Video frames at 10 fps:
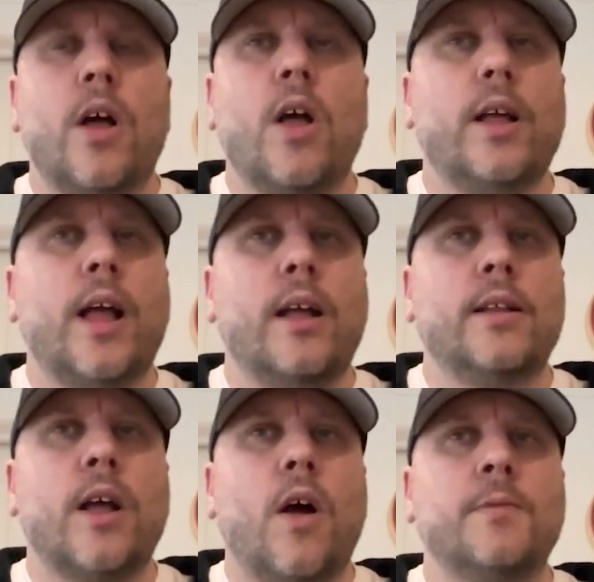
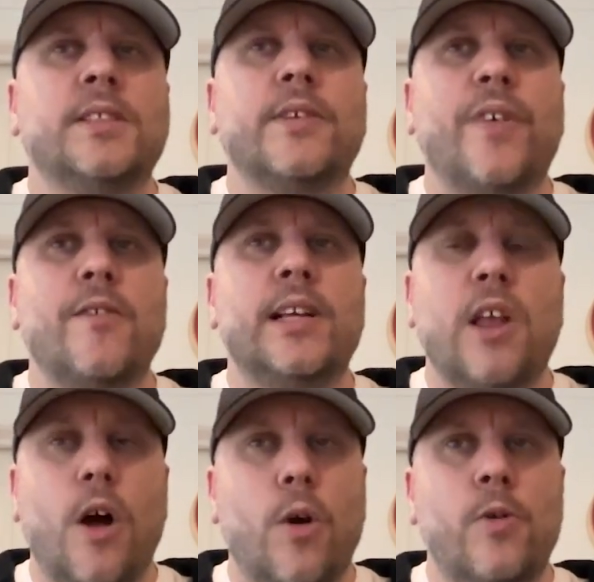Uh, I would say very
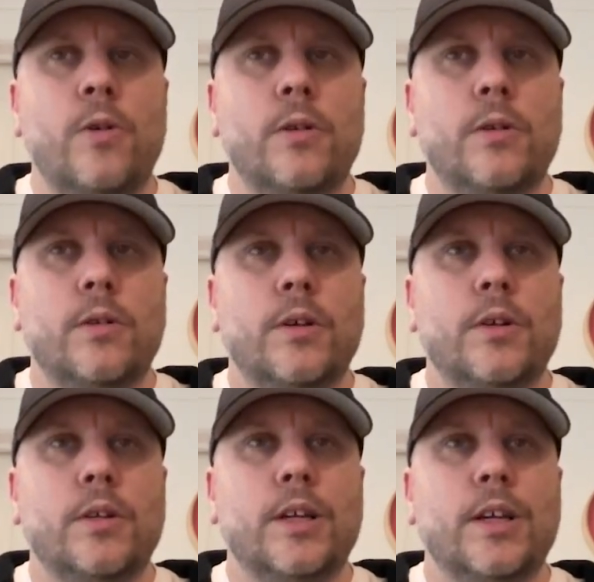low,
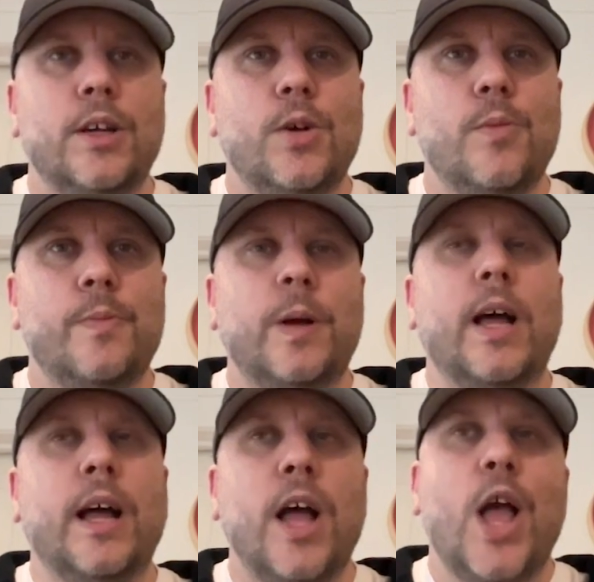
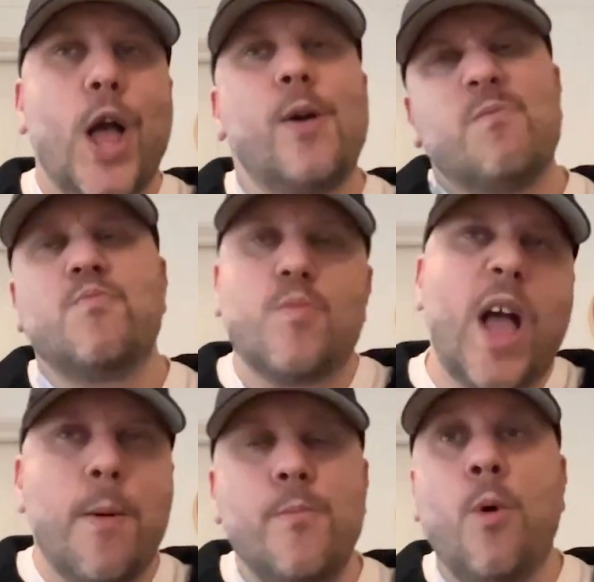but
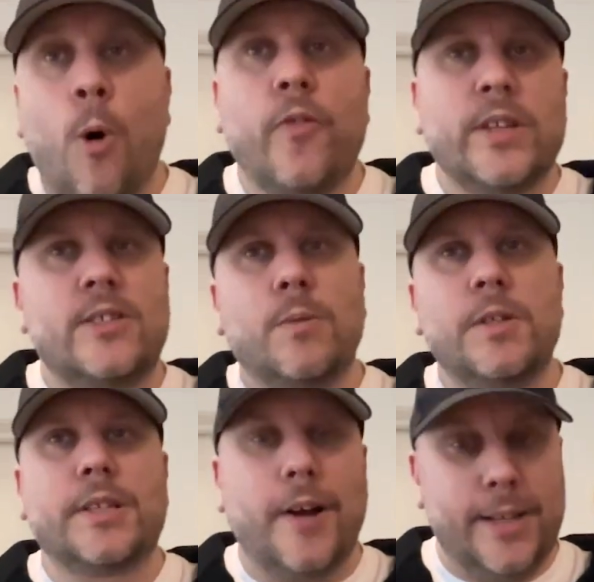more than
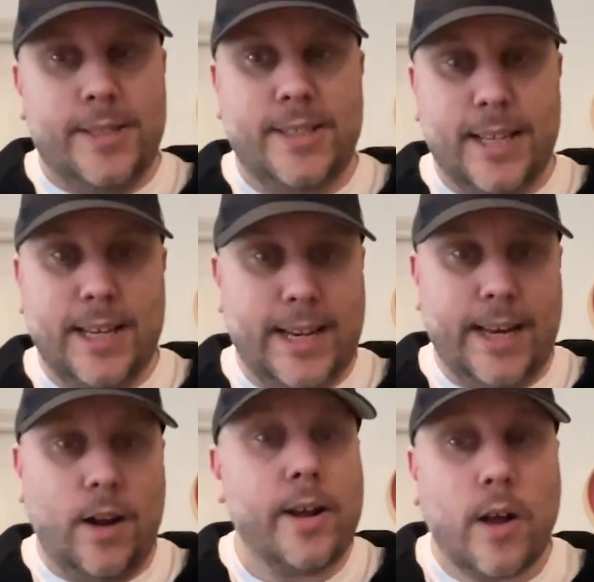someone's going to steal
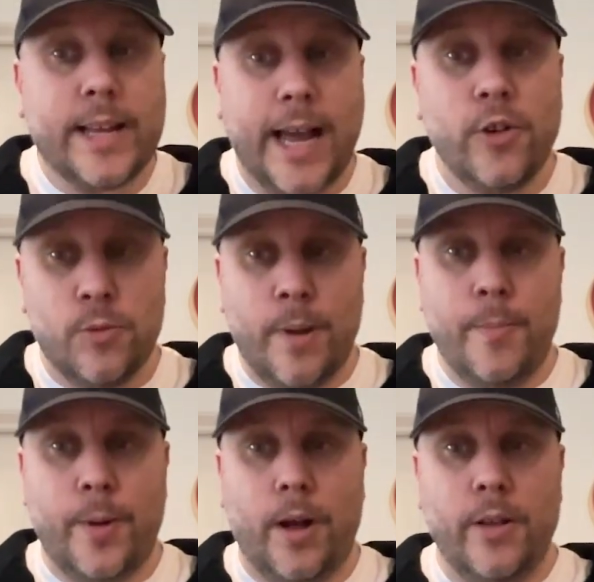it. I, I cannot
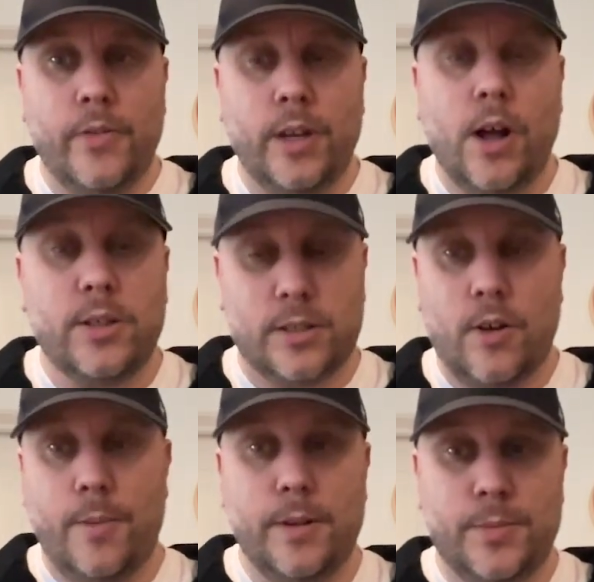remember the last
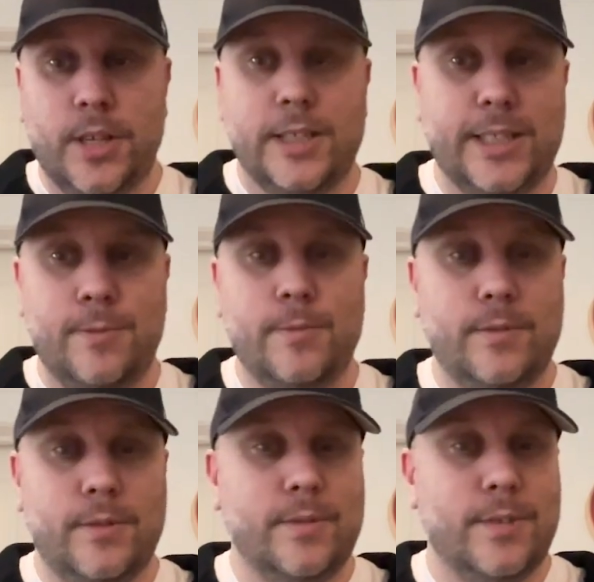time I'm touching,
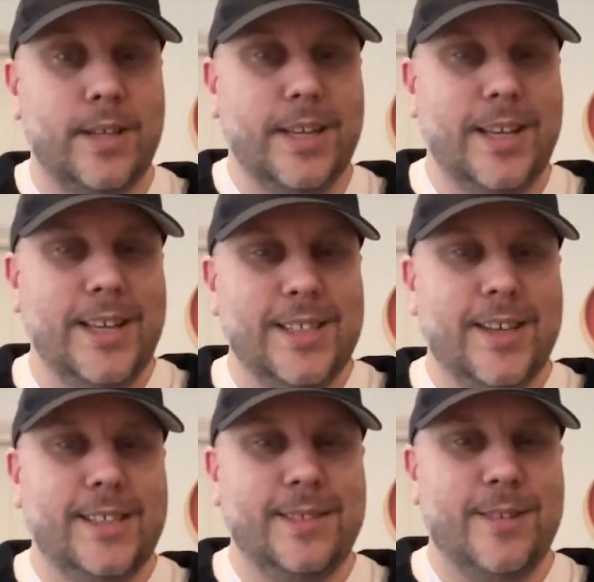
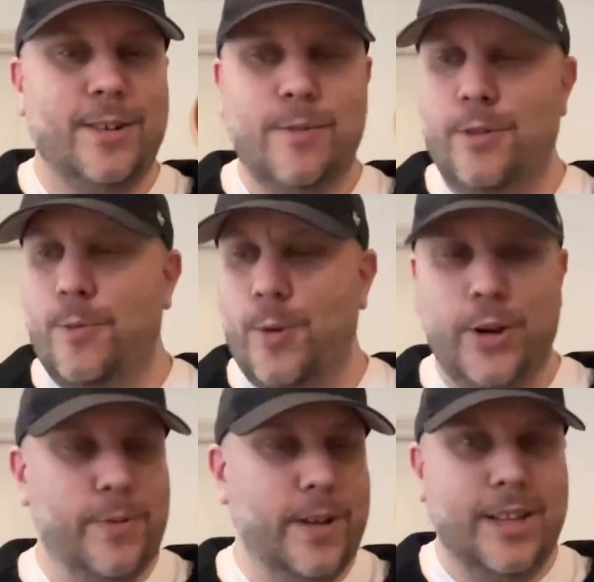touching, uh, well not
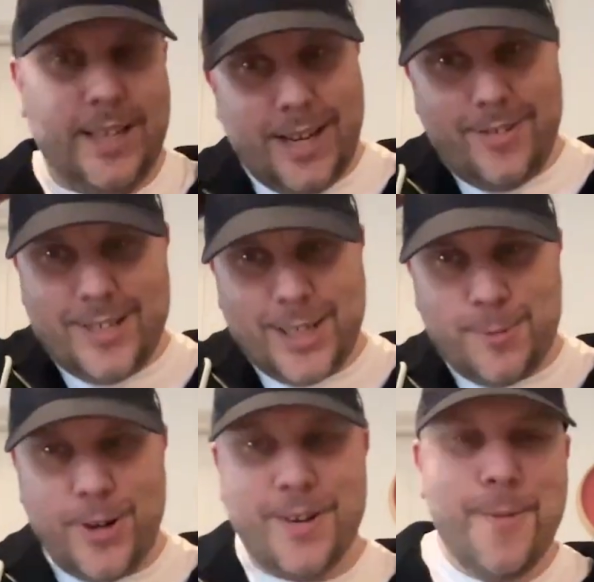wood, uh, the uh,
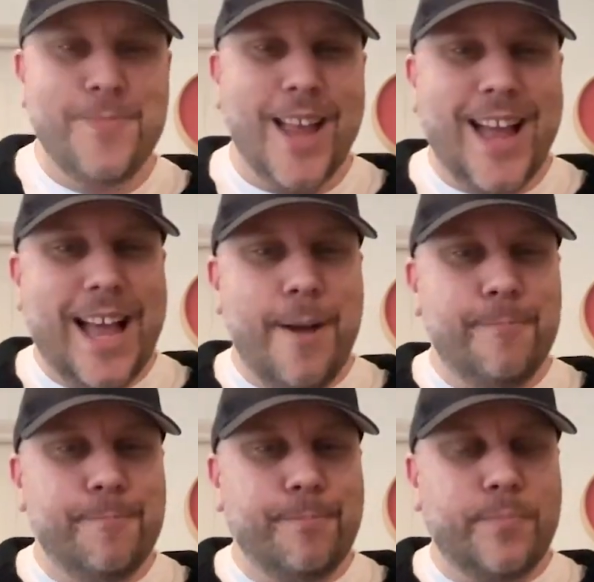touch wood.
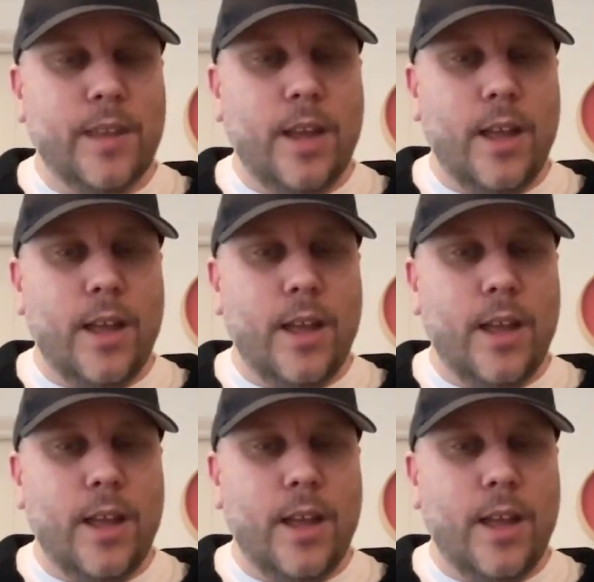Um,